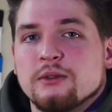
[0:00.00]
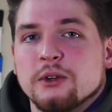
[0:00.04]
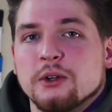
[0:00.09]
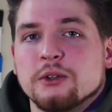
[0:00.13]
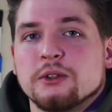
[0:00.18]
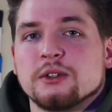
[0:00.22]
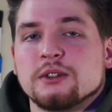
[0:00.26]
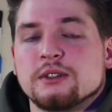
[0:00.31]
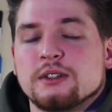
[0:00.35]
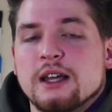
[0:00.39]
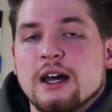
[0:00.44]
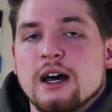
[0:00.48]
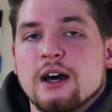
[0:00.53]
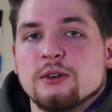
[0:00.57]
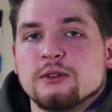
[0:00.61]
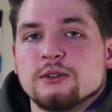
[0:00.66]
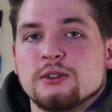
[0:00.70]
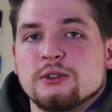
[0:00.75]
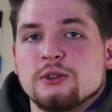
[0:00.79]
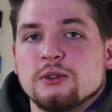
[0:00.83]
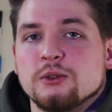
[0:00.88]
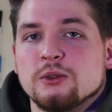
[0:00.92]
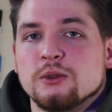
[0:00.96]
filters down
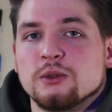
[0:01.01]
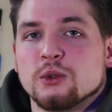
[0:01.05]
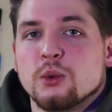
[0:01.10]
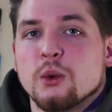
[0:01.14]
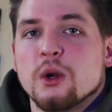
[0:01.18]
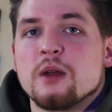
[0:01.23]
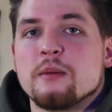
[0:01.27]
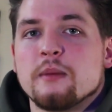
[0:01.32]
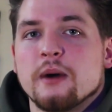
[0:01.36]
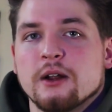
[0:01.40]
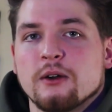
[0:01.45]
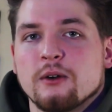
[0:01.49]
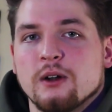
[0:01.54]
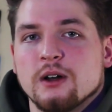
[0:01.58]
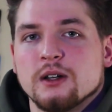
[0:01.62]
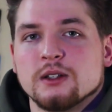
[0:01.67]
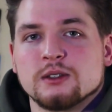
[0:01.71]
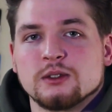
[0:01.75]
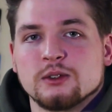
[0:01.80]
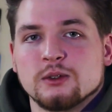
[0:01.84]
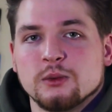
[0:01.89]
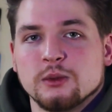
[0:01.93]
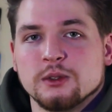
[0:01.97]
to 20 microns,